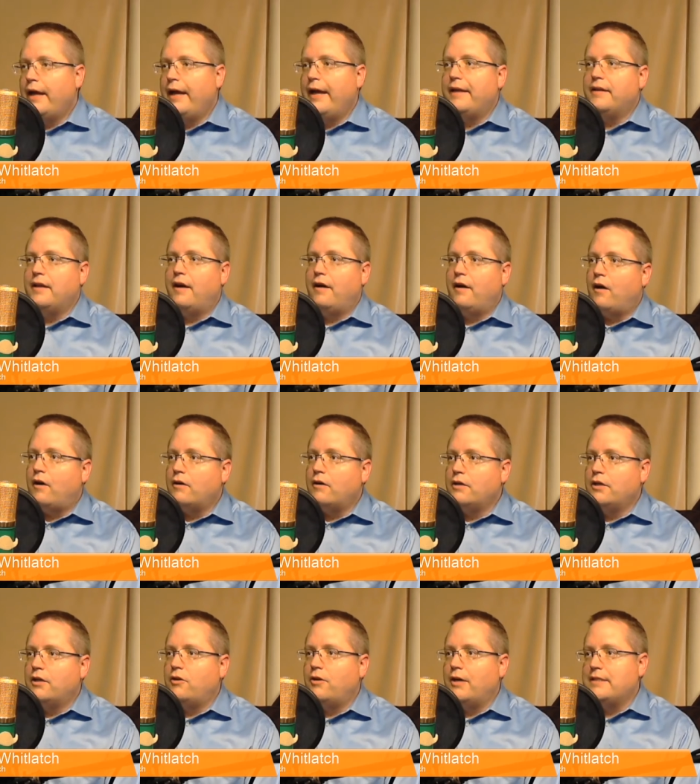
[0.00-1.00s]
Yeah, all
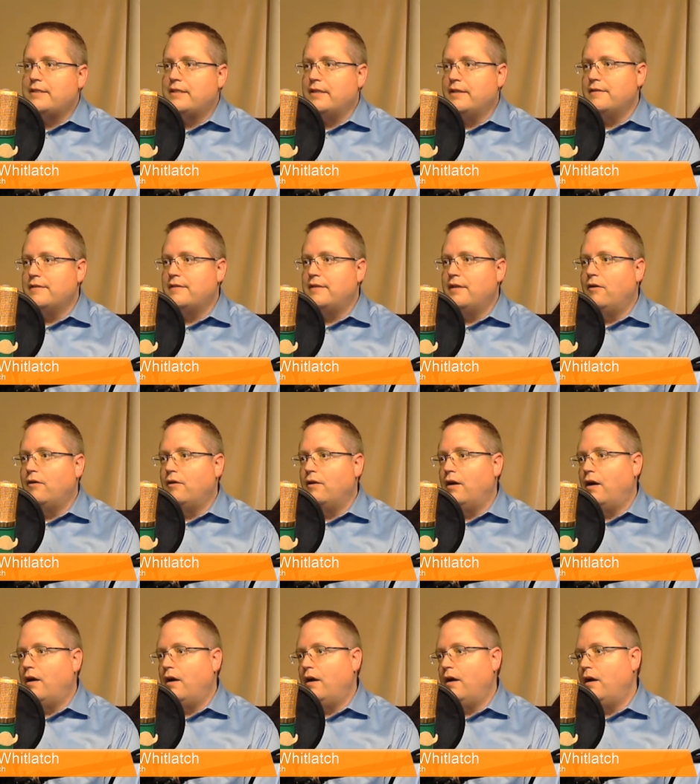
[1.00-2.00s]
good questions.
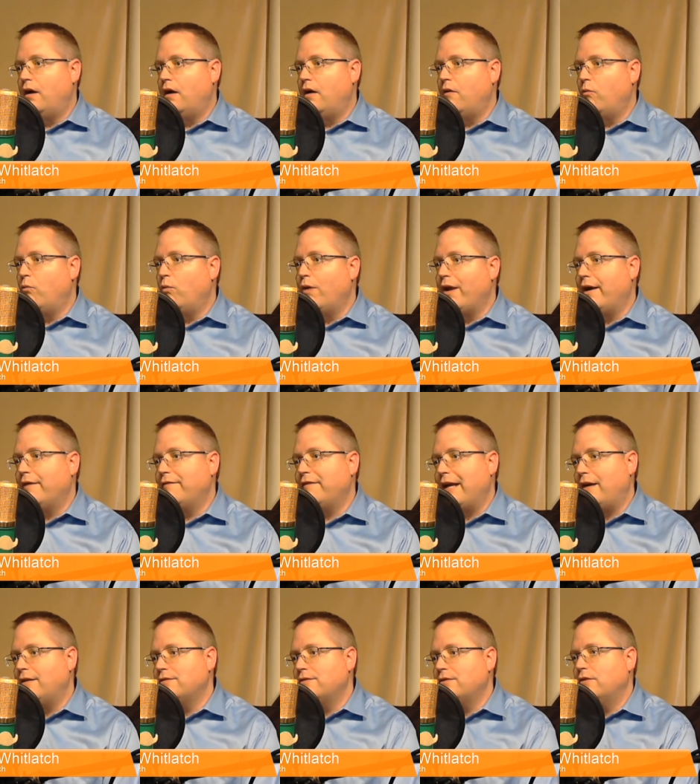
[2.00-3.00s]
So what I've
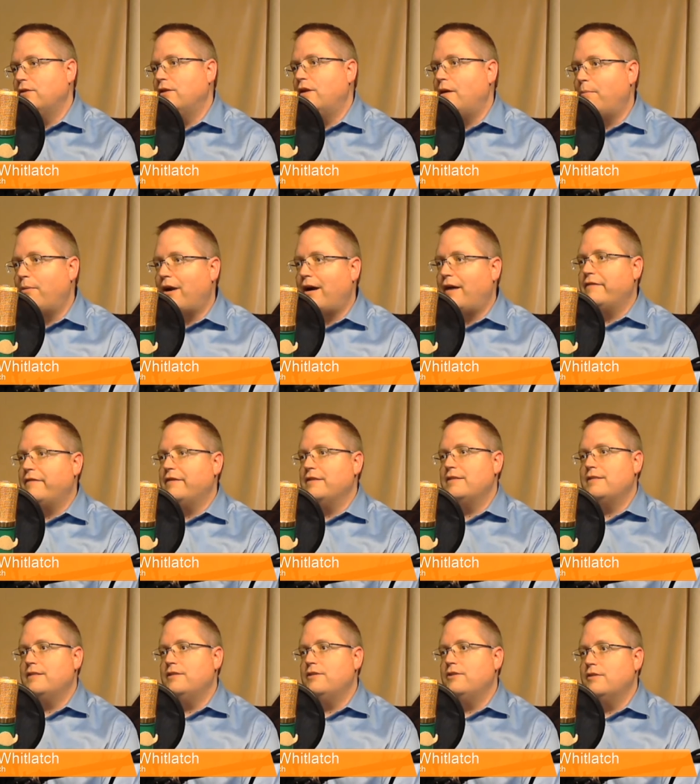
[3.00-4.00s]
counseled
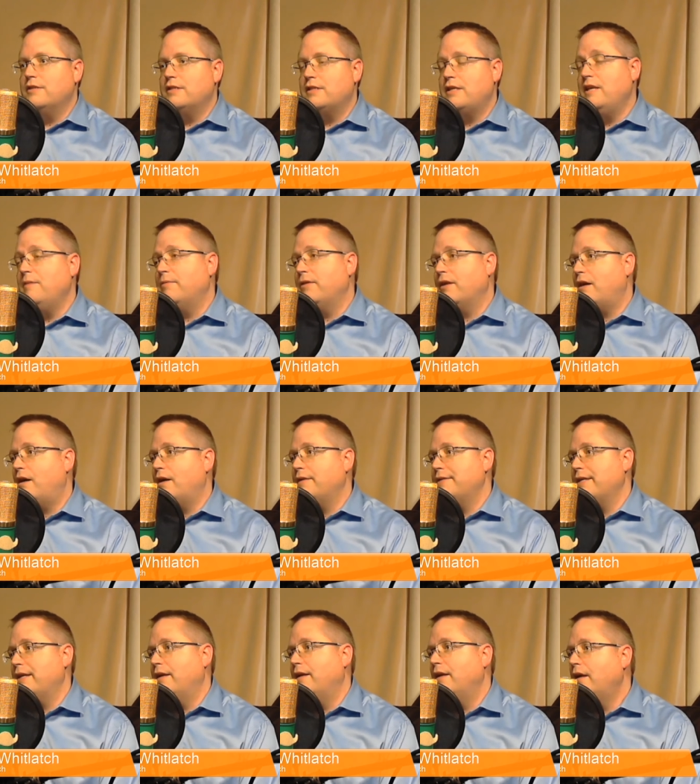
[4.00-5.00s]
nonprofits to do is keep the
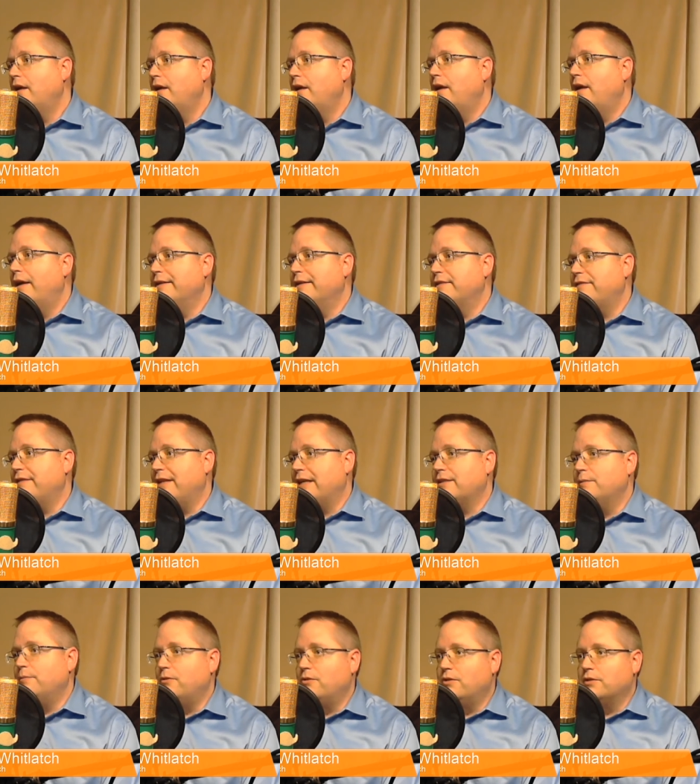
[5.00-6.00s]
content as
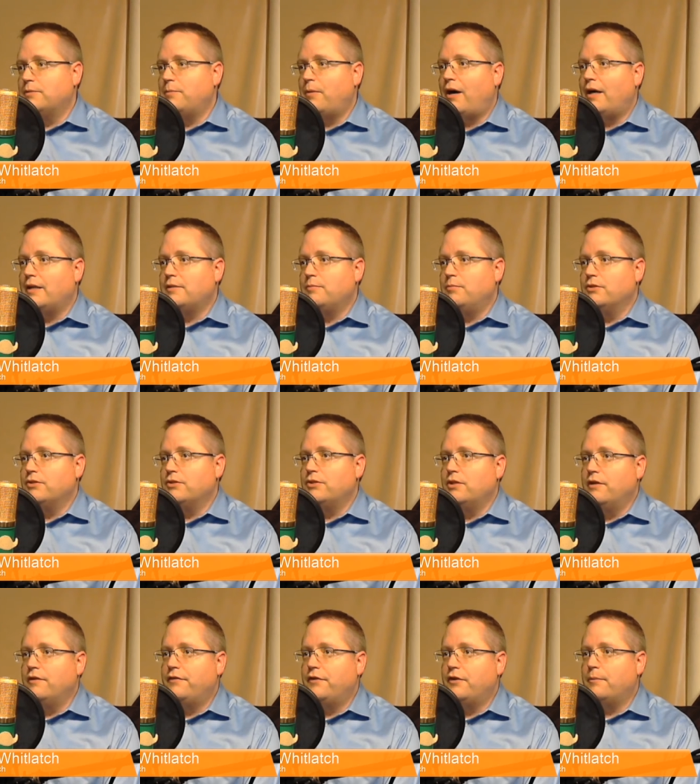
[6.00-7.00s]
flexible as possible.
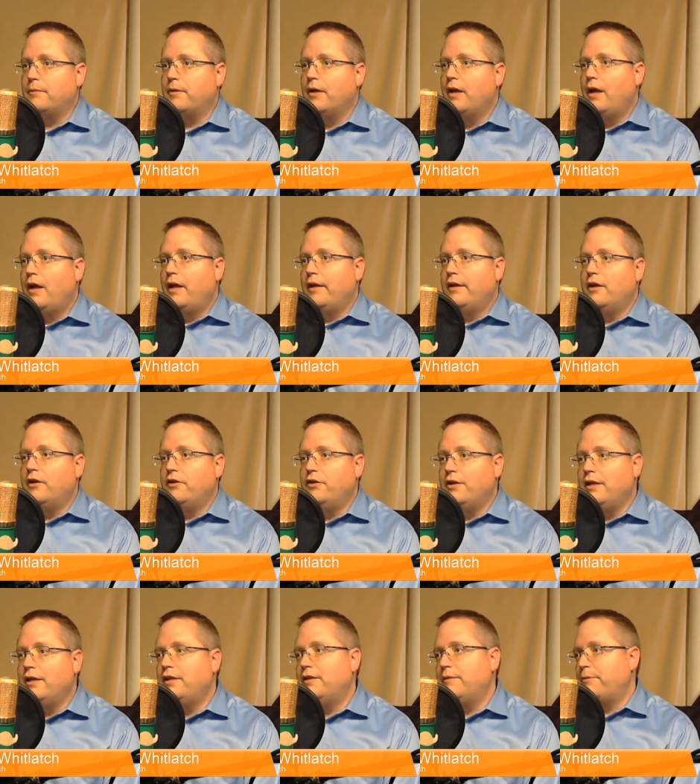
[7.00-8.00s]
So if you're you
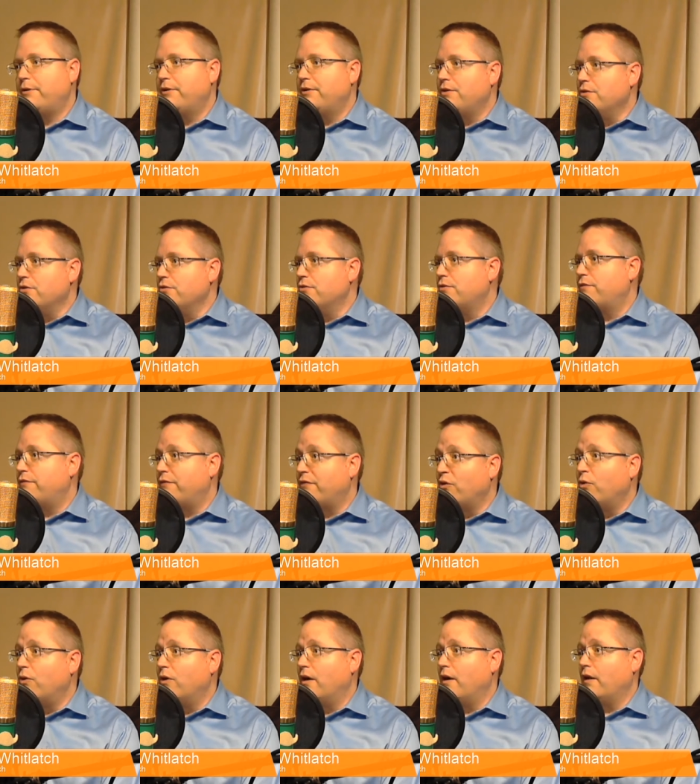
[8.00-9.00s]
need to produce
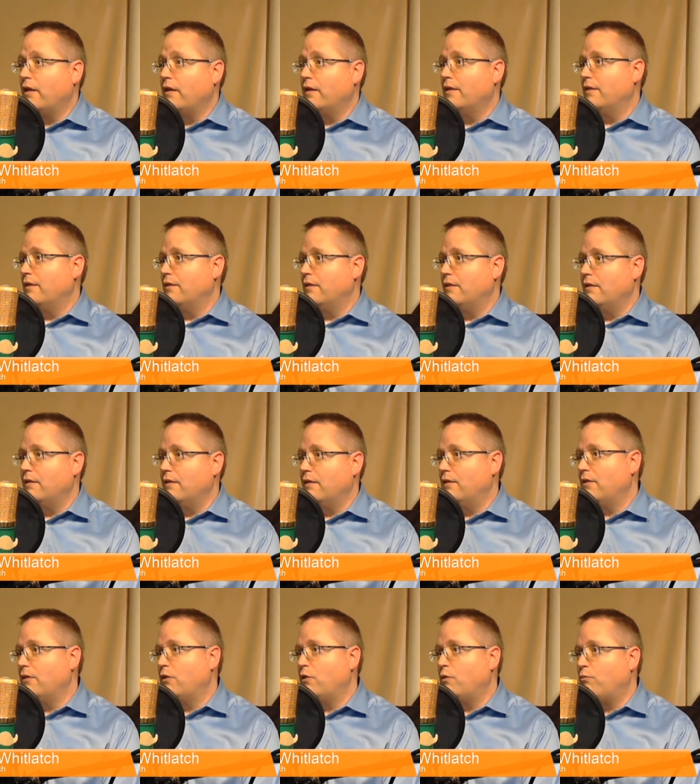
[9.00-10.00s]
for
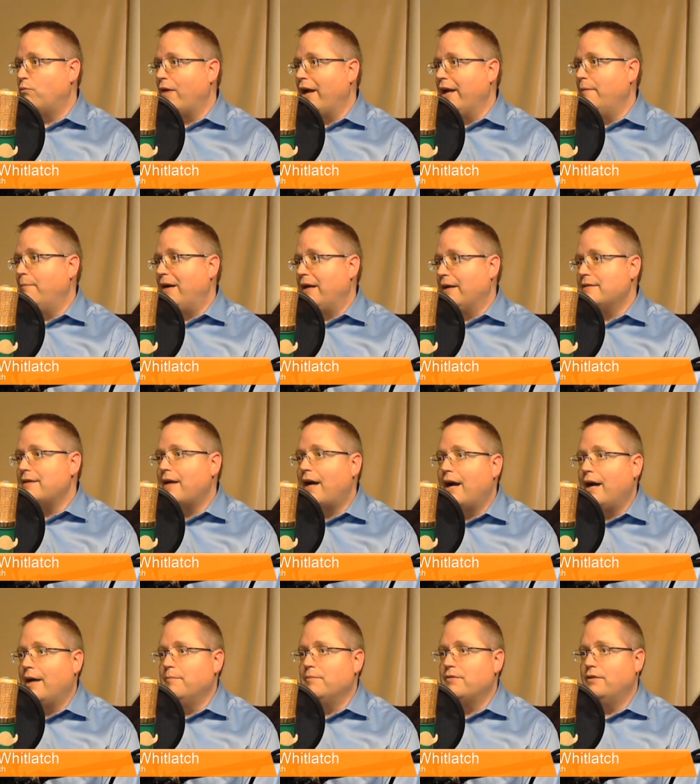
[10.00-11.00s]
the right amount of time.